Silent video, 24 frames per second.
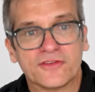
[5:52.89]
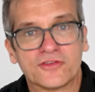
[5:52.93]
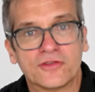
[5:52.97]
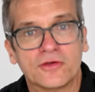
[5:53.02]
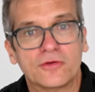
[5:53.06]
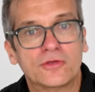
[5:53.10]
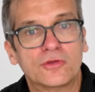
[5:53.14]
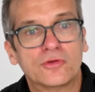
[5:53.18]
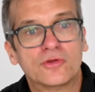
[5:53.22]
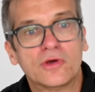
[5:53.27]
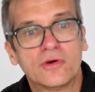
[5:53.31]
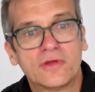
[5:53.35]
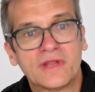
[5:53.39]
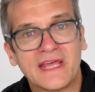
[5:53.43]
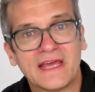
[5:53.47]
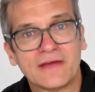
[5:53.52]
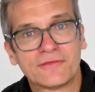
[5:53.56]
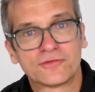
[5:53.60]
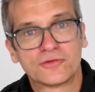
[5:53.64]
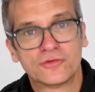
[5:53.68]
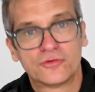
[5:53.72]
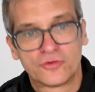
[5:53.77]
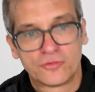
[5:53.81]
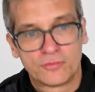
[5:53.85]
So you don't
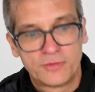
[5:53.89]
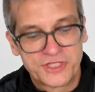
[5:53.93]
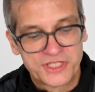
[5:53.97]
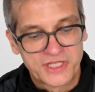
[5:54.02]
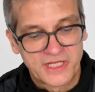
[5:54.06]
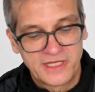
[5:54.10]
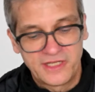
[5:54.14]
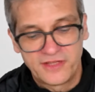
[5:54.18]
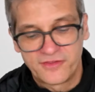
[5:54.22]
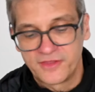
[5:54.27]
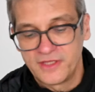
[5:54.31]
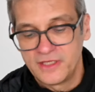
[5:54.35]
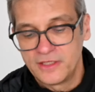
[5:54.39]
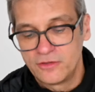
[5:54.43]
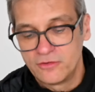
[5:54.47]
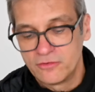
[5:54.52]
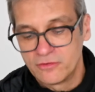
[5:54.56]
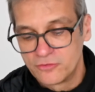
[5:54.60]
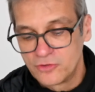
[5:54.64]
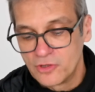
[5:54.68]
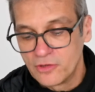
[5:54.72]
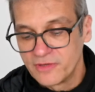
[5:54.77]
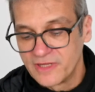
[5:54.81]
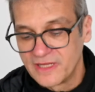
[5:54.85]
have to switch anything,
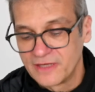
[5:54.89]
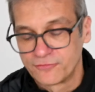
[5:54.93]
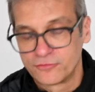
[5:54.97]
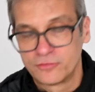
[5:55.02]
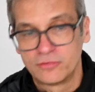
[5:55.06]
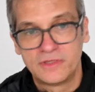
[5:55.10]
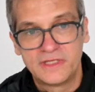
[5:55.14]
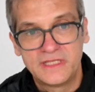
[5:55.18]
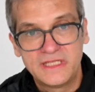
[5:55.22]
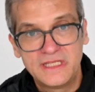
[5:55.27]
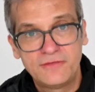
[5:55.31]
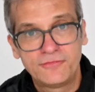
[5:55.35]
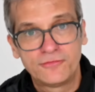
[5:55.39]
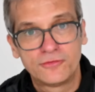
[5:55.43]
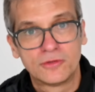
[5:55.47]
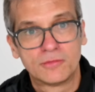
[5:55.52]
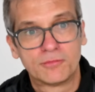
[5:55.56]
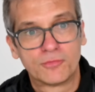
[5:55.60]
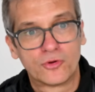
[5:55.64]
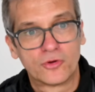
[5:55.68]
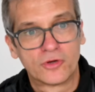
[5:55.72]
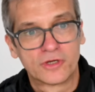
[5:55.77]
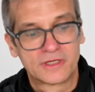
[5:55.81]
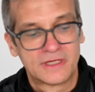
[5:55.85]
you don't have to leave your
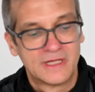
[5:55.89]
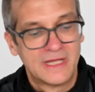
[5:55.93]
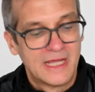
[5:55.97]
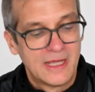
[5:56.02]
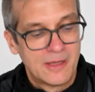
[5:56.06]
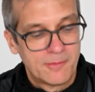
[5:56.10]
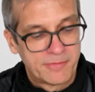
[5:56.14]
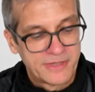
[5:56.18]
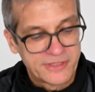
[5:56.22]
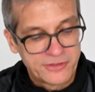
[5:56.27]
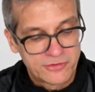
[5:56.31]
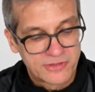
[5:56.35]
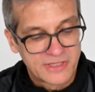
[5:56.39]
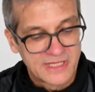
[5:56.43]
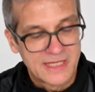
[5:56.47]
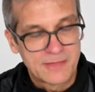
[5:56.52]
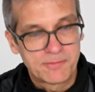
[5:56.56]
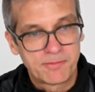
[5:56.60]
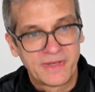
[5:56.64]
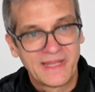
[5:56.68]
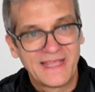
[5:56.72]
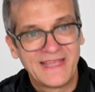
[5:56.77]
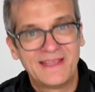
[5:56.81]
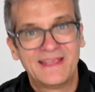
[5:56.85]
board, but you can
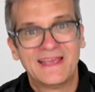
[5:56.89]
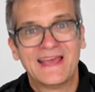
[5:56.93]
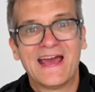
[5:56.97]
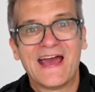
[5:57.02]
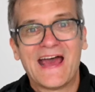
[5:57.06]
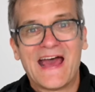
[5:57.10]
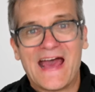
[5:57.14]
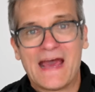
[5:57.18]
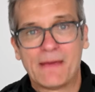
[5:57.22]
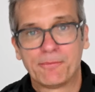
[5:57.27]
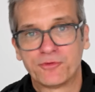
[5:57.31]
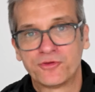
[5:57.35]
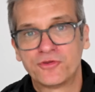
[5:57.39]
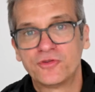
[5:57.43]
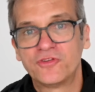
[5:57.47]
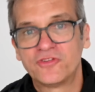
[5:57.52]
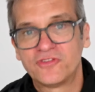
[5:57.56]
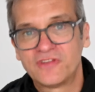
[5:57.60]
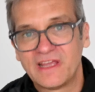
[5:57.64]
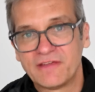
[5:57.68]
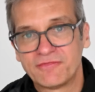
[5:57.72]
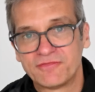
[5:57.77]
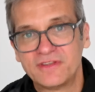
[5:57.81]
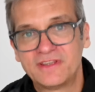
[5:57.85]
play up to
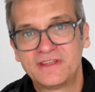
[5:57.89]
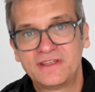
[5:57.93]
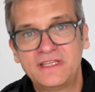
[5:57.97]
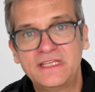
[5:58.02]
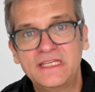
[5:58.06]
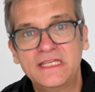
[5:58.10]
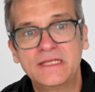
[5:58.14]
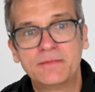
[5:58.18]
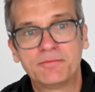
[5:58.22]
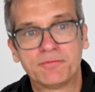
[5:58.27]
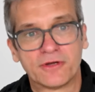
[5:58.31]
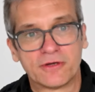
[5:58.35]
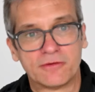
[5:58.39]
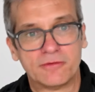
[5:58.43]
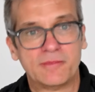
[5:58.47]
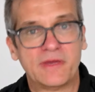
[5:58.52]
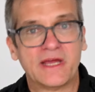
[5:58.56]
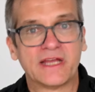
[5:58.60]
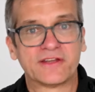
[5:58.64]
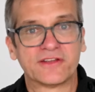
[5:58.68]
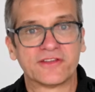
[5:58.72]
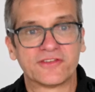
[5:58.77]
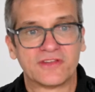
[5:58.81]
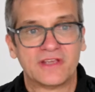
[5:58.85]
17
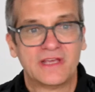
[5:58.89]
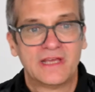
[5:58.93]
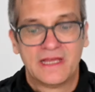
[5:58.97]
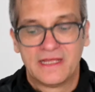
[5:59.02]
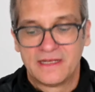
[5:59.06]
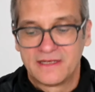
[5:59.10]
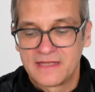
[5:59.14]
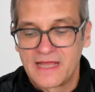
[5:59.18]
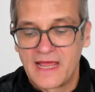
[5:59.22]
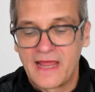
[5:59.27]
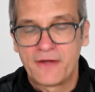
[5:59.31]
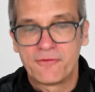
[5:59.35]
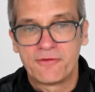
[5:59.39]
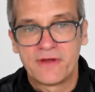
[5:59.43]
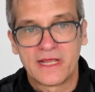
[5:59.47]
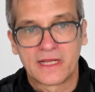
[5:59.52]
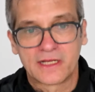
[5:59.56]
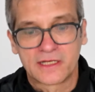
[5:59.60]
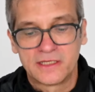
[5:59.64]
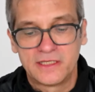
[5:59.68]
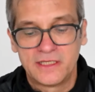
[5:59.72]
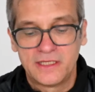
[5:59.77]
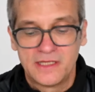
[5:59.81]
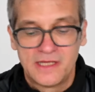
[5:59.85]
parameters
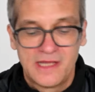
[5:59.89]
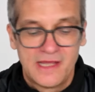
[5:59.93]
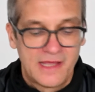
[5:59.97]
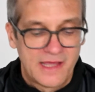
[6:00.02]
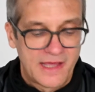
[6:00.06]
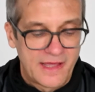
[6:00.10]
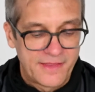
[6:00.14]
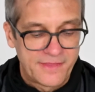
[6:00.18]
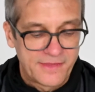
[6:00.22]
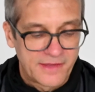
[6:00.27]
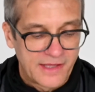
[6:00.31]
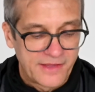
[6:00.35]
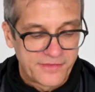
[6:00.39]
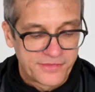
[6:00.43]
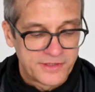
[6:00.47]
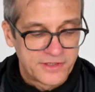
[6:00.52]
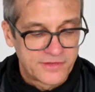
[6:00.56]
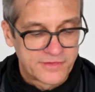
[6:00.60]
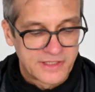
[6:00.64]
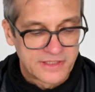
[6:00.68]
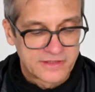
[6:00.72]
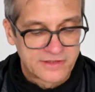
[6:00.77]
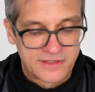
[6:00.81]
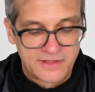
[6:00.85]
directly. And I
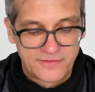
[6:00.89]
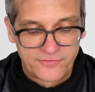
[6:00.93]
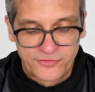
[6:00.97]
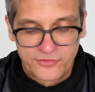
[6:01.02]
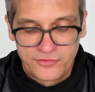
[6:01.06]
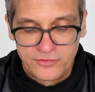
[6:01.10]
think that gives